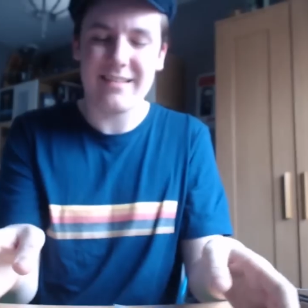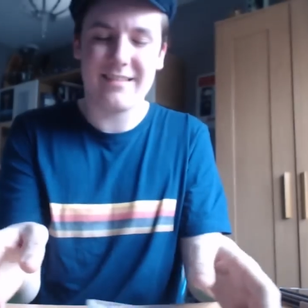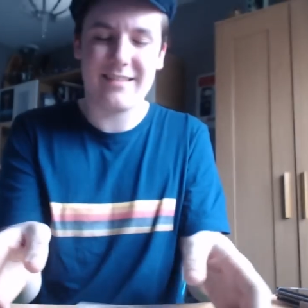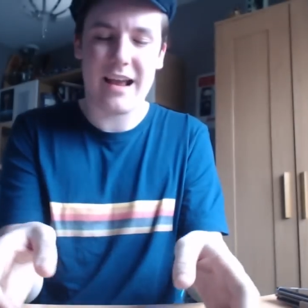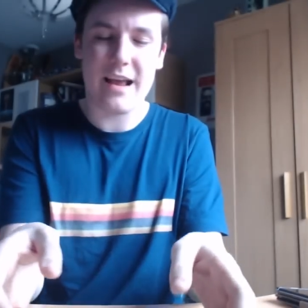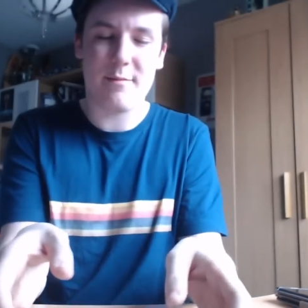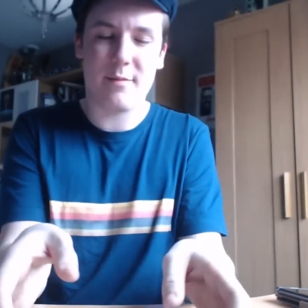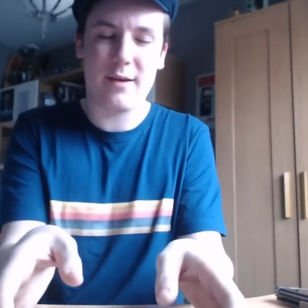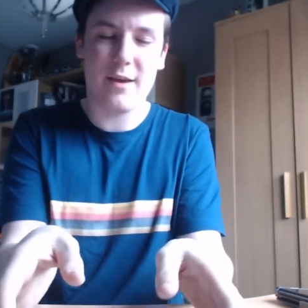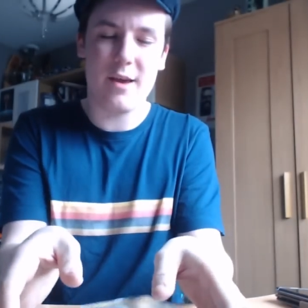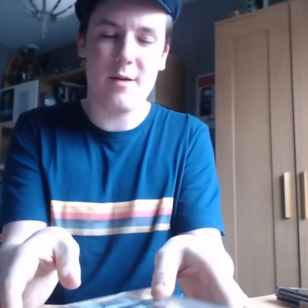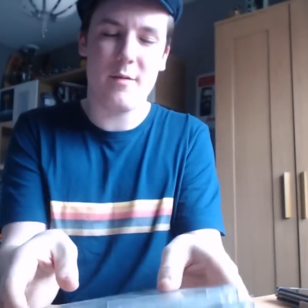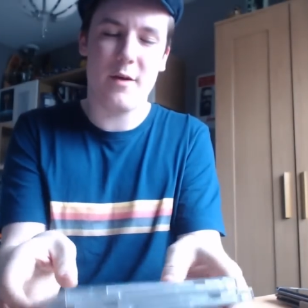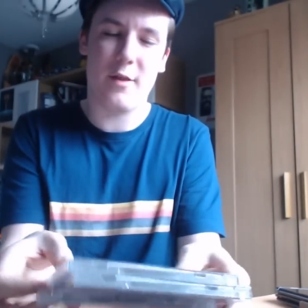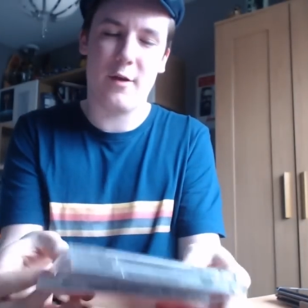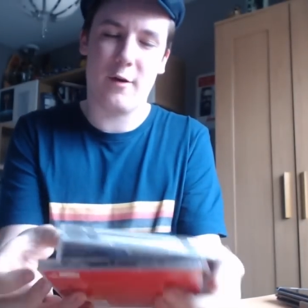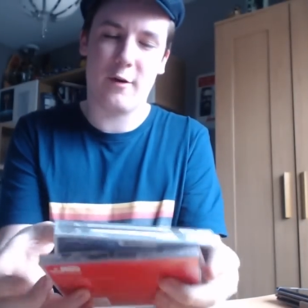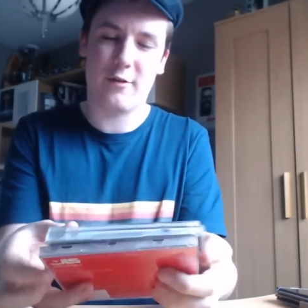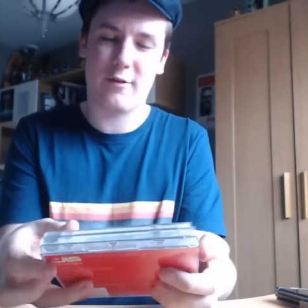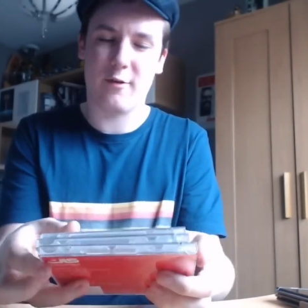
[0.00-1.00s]
type of humour
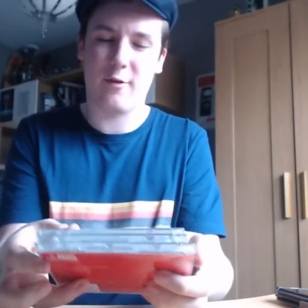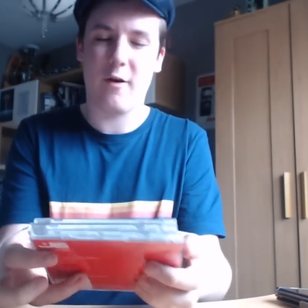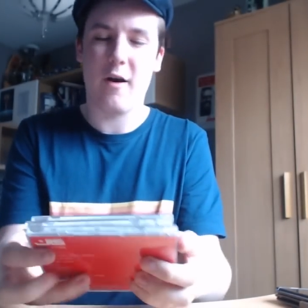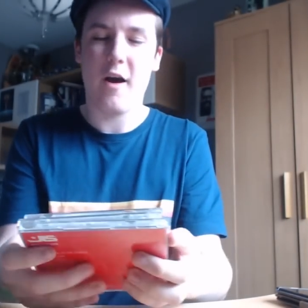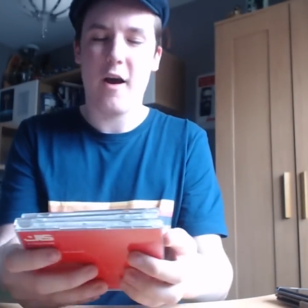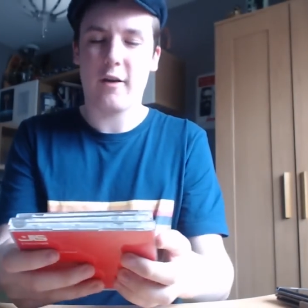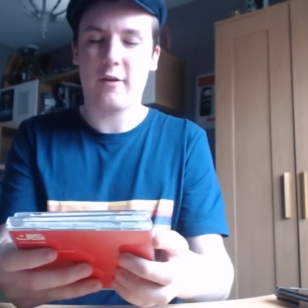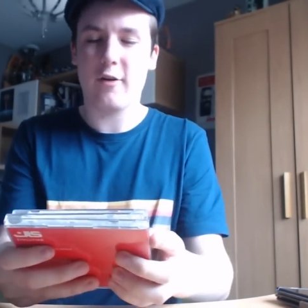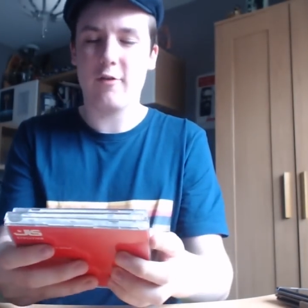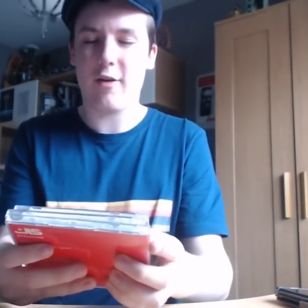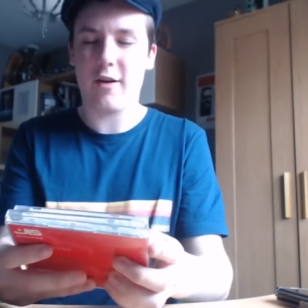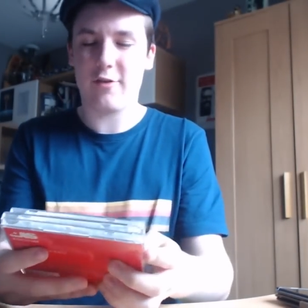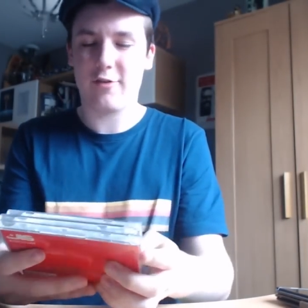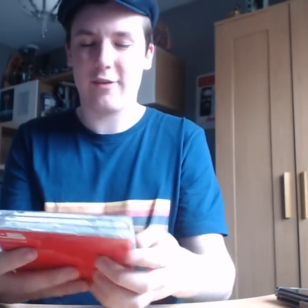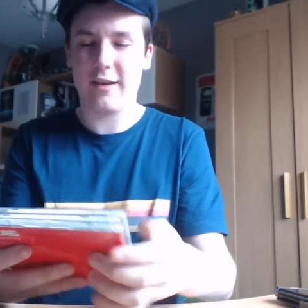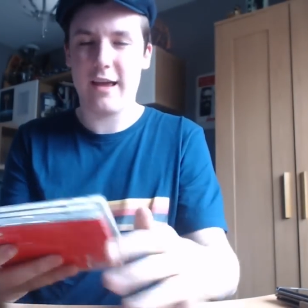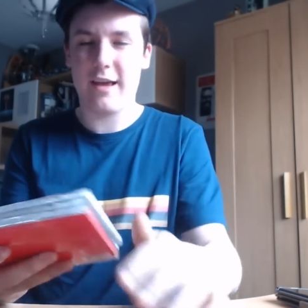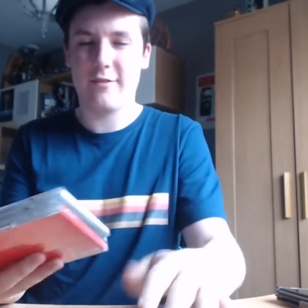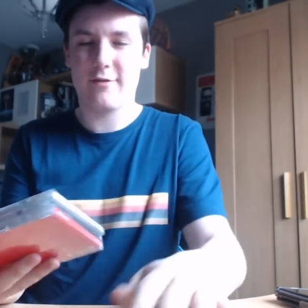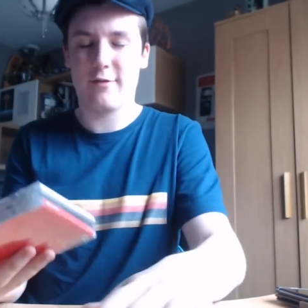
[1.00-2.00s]
though. So
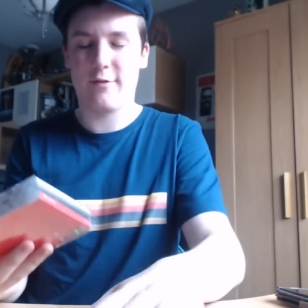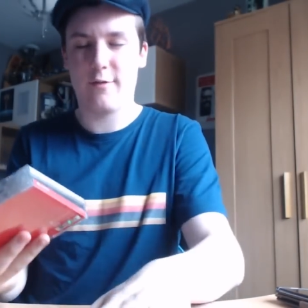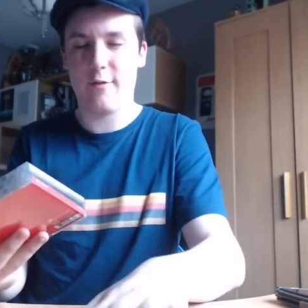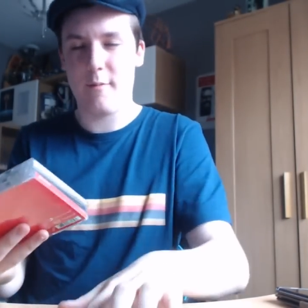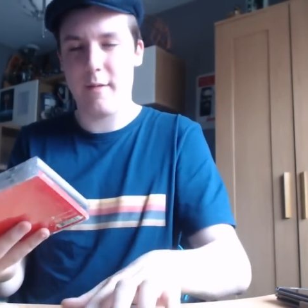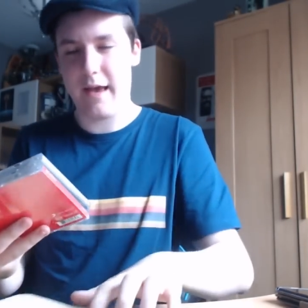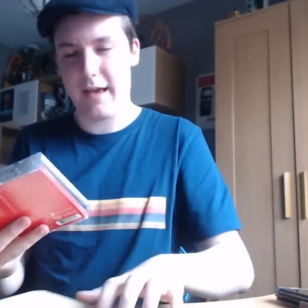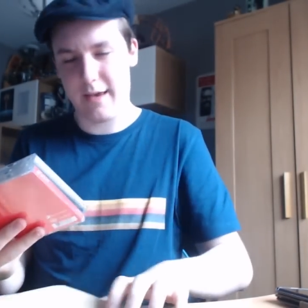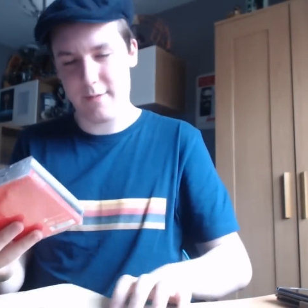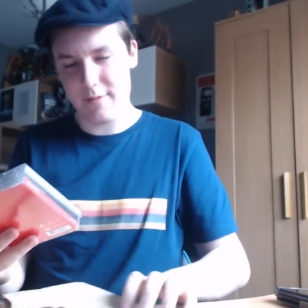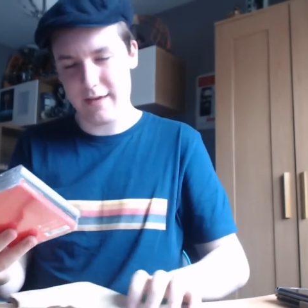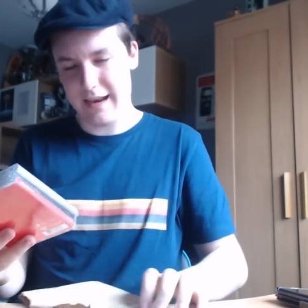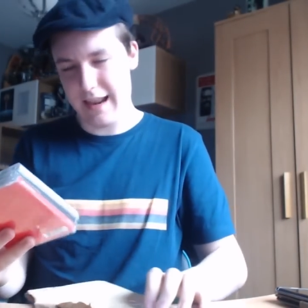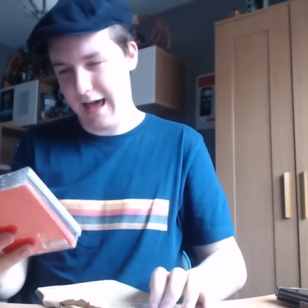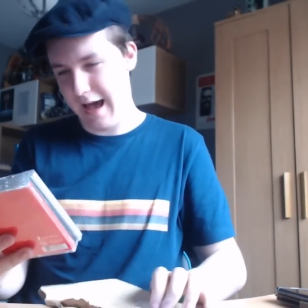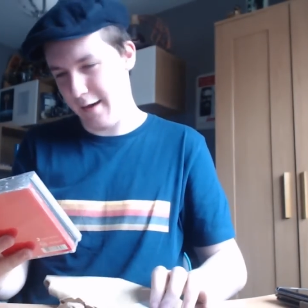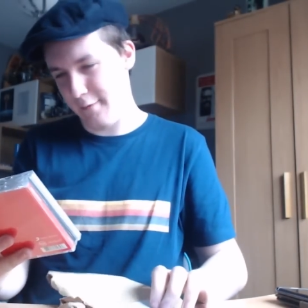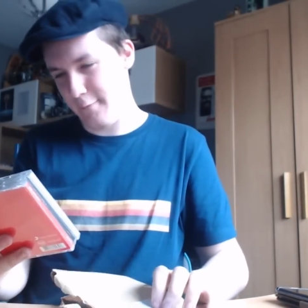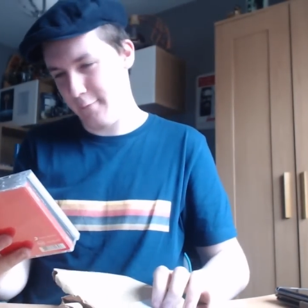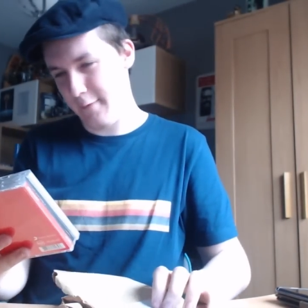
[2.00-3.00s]
congratulations for making me
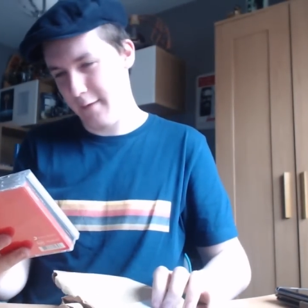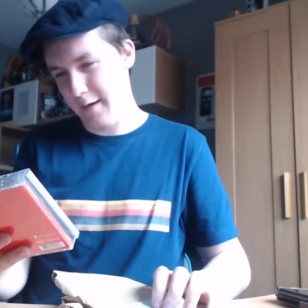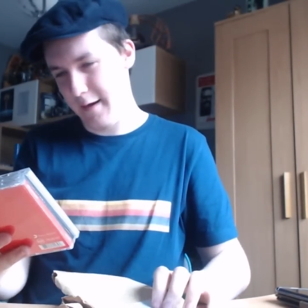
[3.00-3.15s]
laugh.